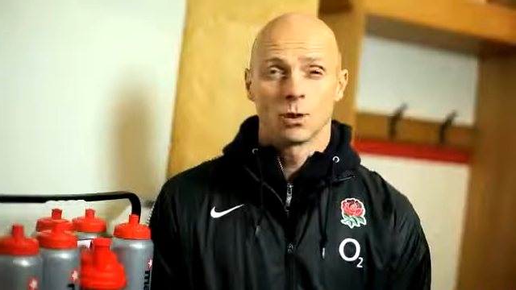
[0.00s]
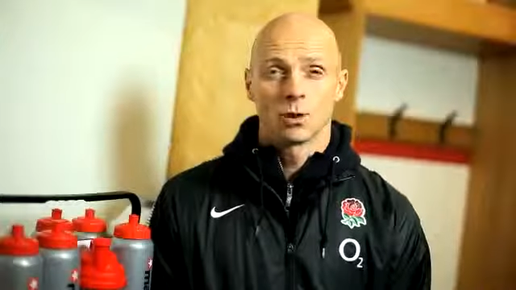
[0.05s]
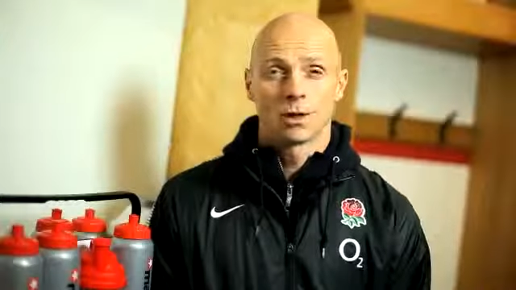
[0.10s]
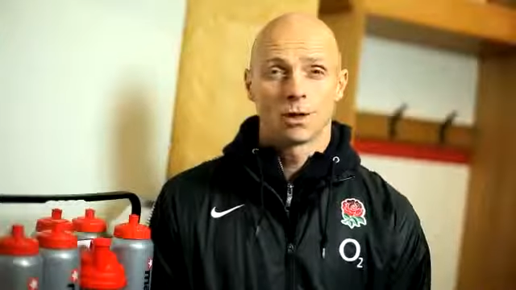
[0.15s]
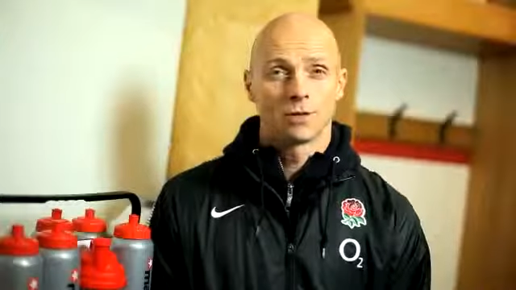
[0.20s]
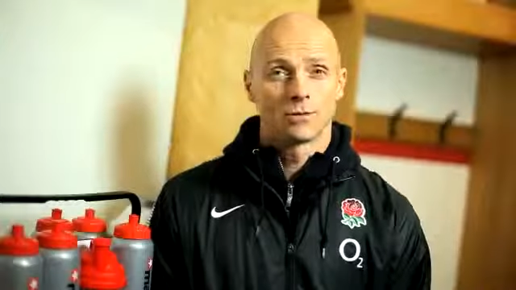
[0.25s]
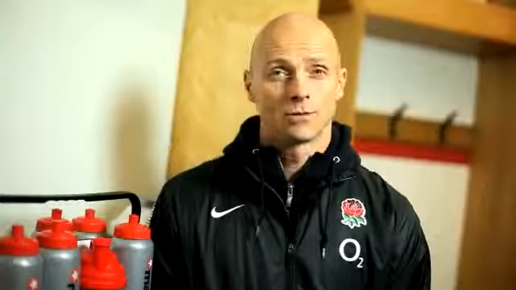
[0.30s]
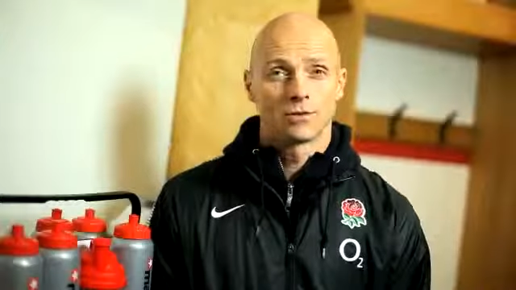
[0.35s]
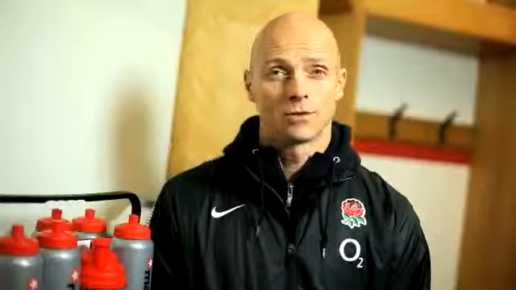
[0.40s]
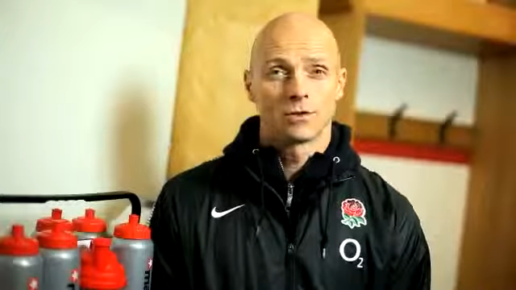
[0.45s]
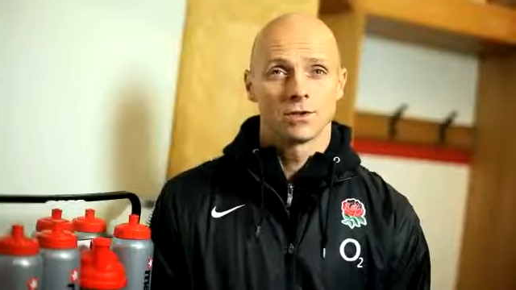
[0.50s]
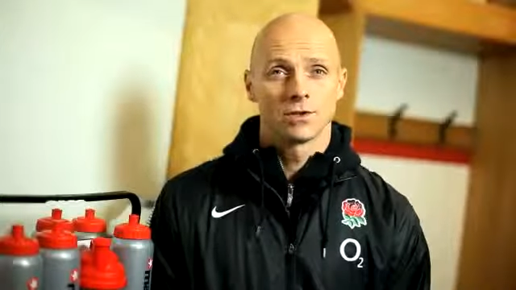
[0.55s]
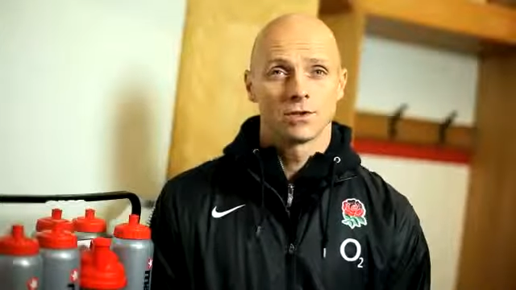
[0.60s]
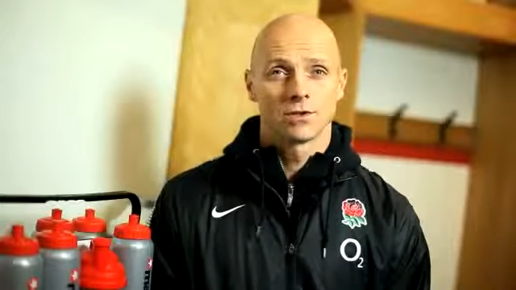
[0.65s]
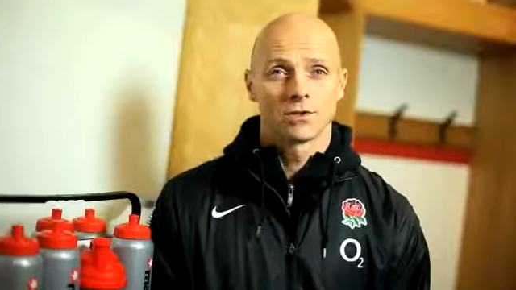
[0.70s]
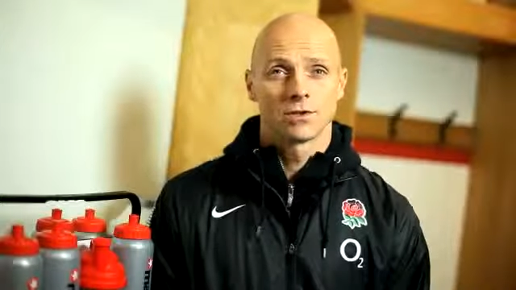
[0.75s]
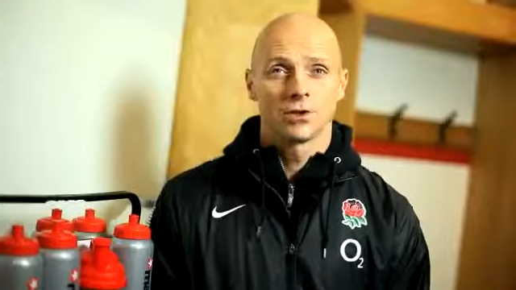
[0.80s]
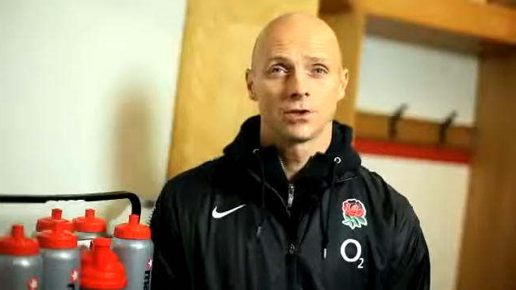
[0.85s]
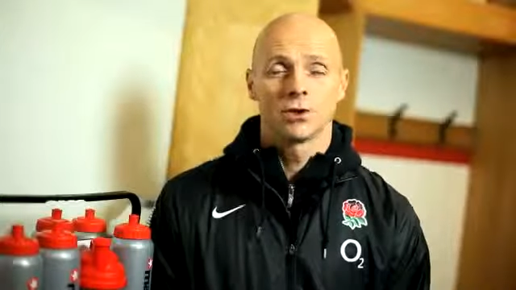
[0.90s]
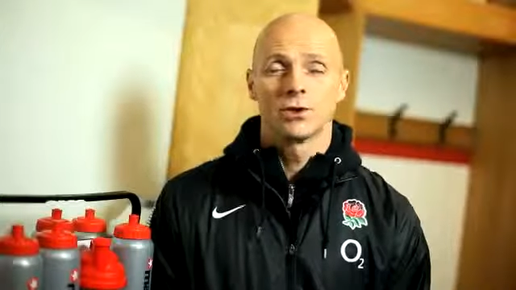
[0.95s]
Recovery
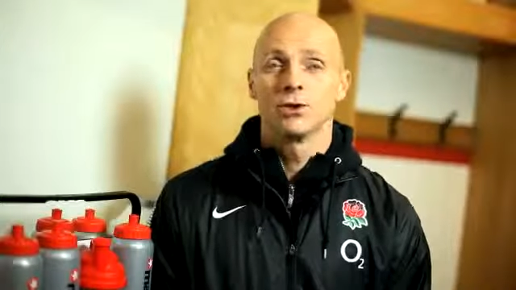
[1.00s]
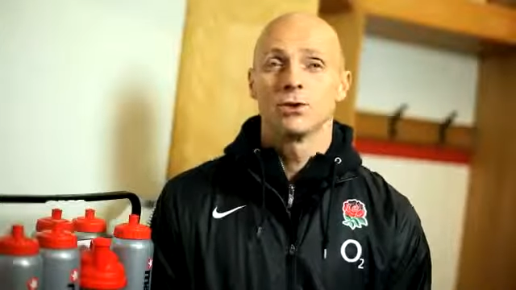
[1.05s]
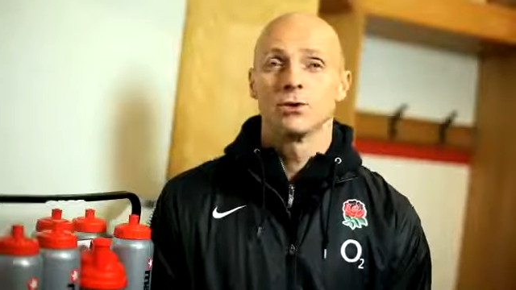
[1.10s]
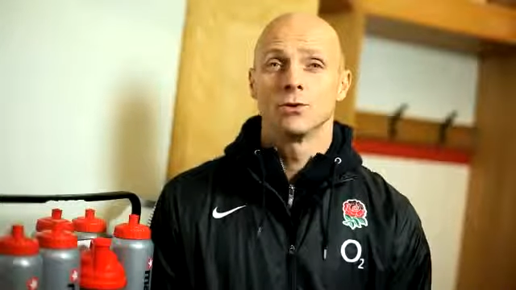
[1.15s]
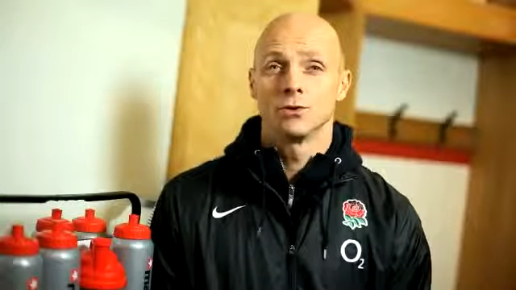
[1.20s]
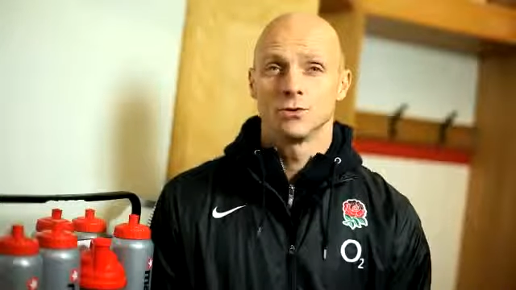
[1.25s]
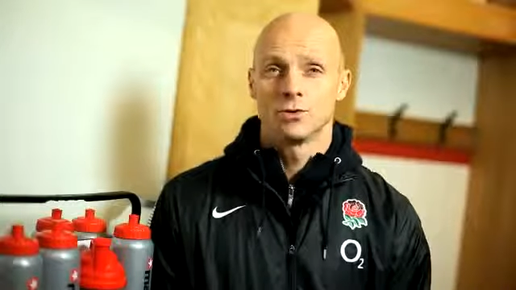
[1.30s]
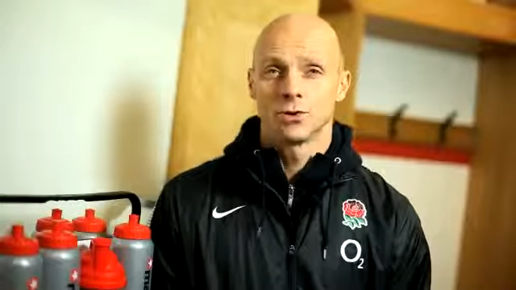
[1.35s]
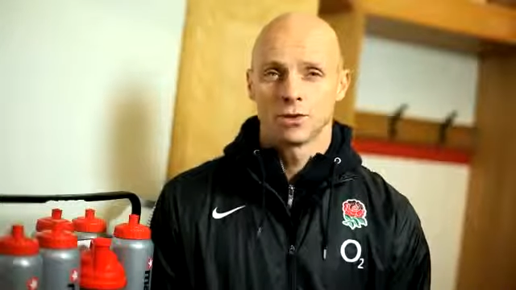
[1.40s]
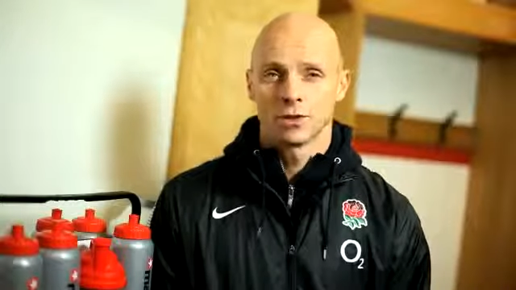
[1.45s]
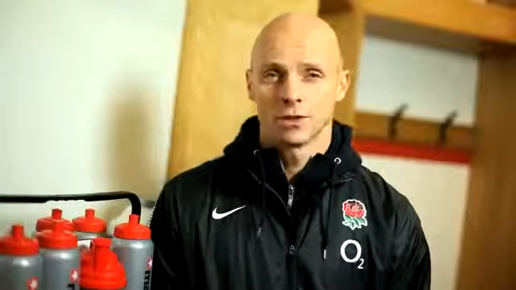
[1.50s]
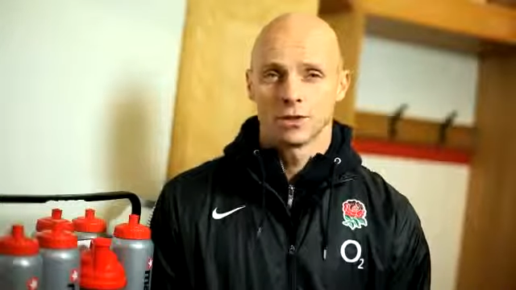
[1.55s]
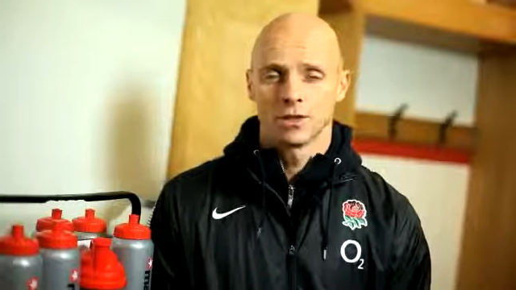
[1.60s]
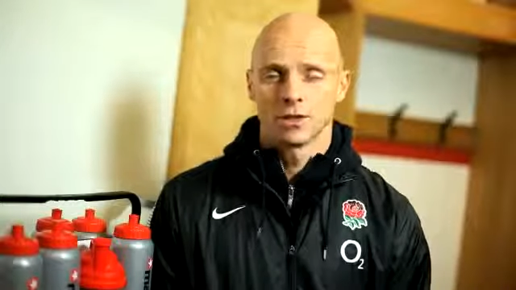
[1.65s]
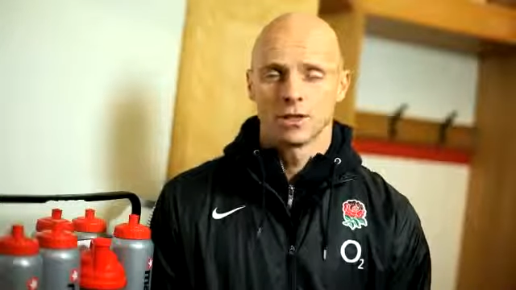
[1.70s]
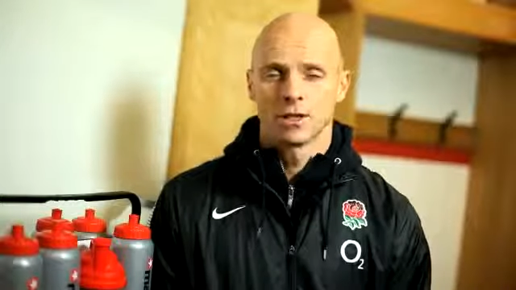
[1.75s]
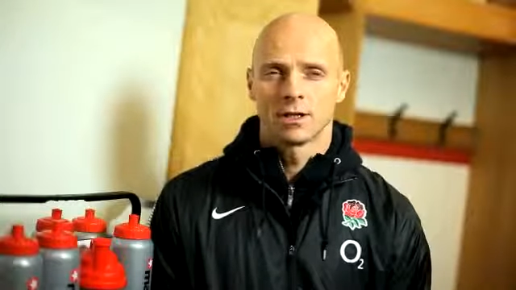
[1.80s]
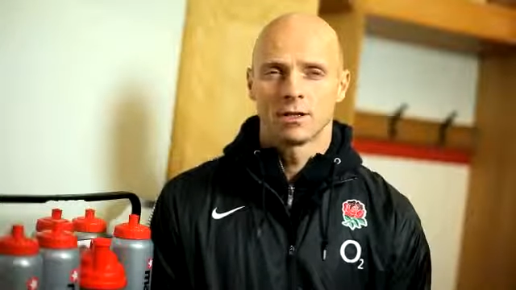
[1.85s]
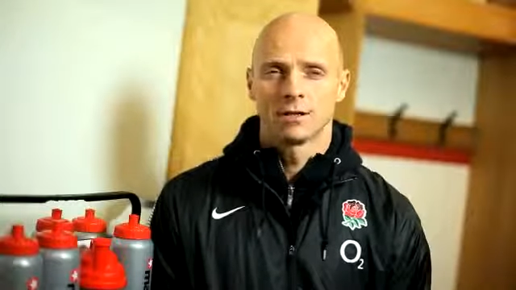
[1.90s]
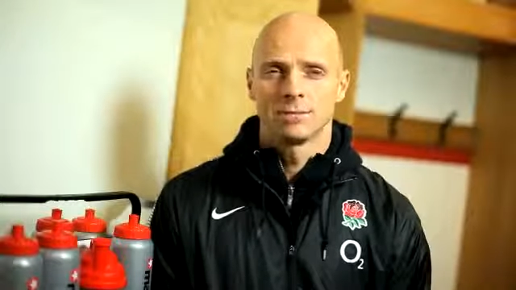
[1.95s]
is huge.
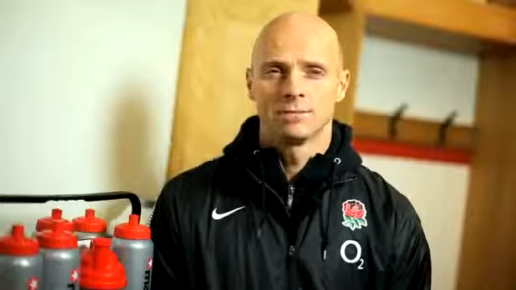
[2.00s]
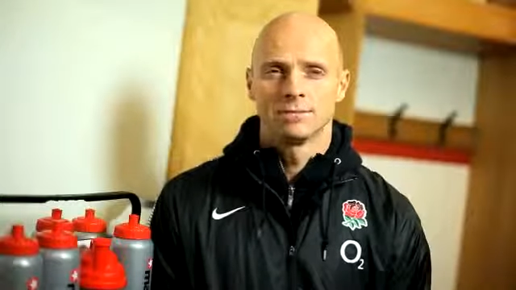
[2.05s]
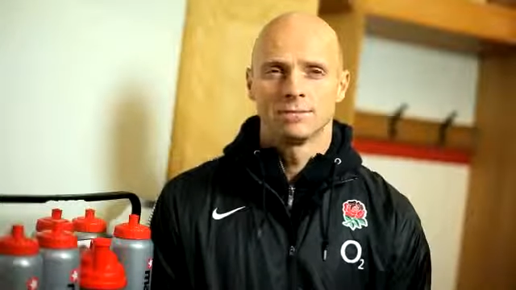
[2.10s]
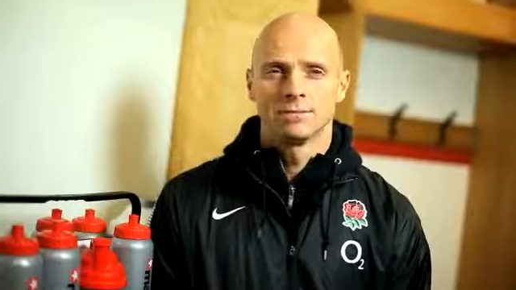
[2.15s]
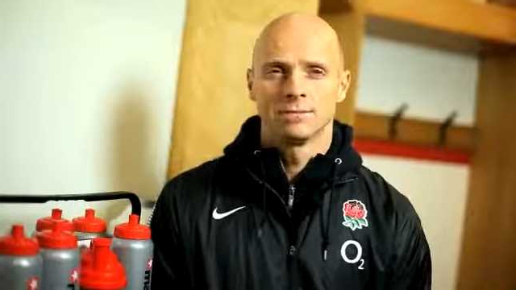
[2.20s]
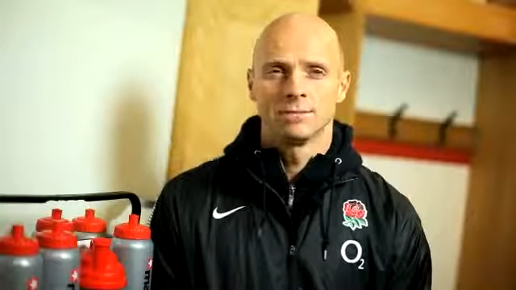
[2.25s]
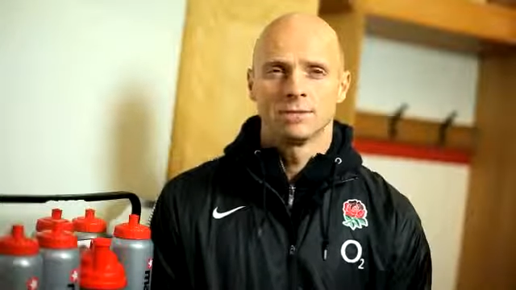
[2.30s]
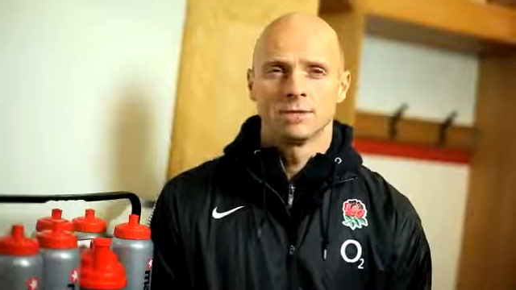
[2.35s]
Um,